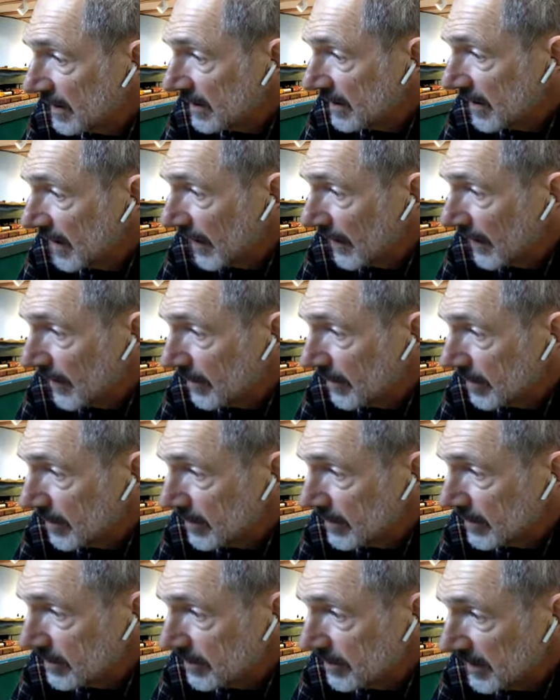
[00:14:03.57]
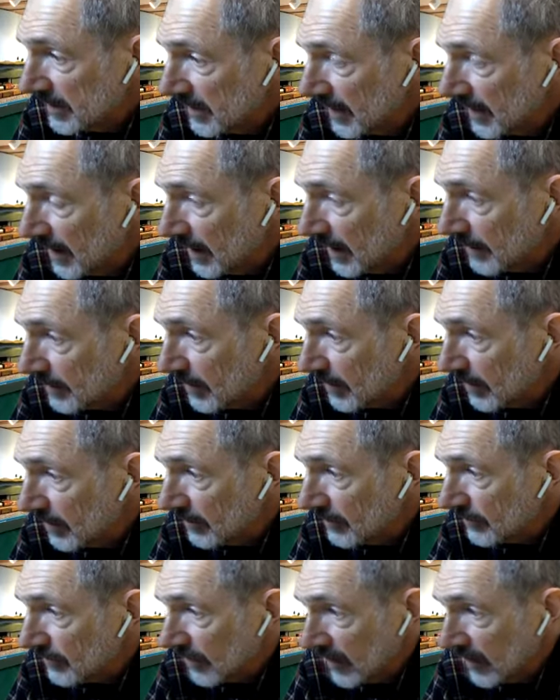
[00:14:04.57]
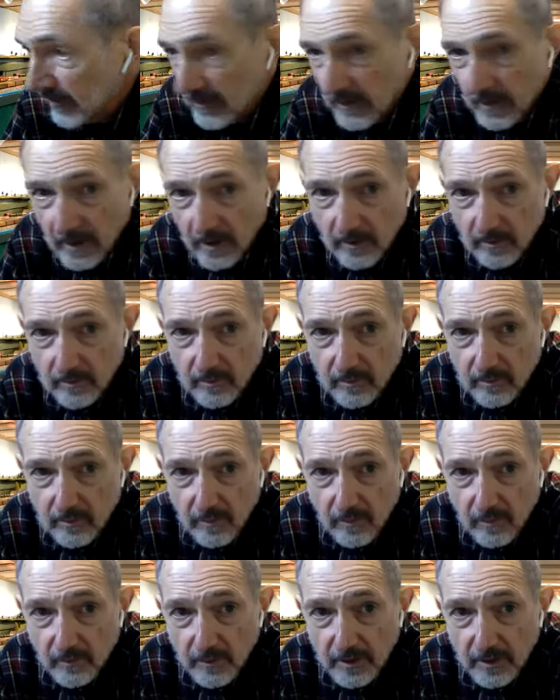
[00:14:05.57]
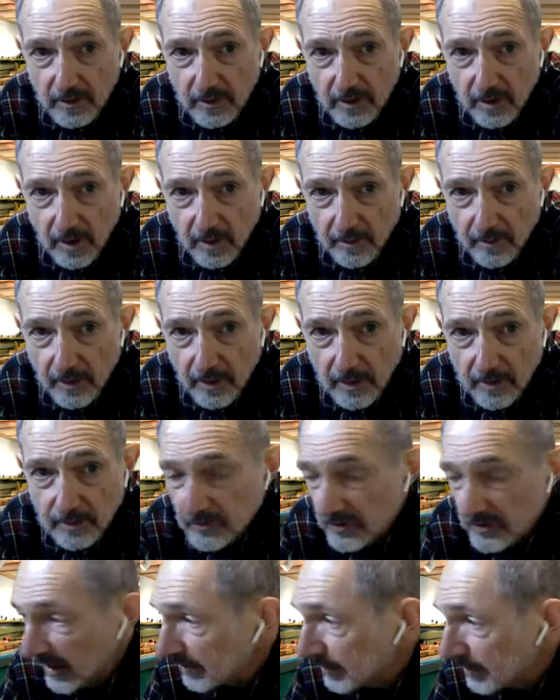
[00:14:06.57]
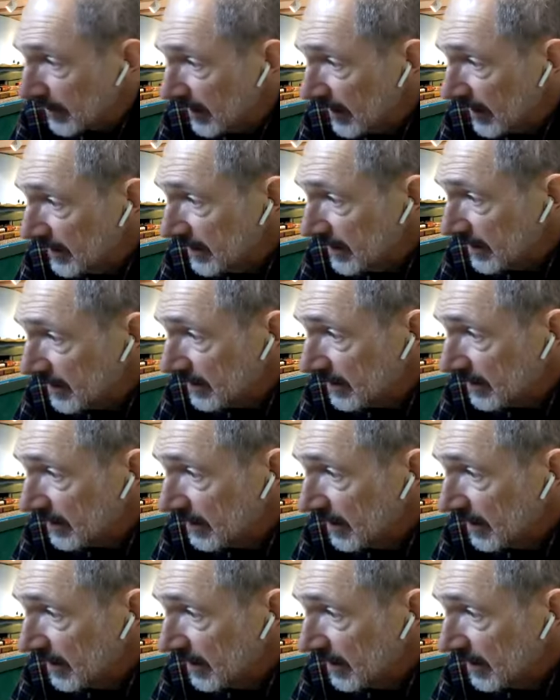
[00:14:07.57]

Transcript: Now the blue B&M goes on the pulp track behind it,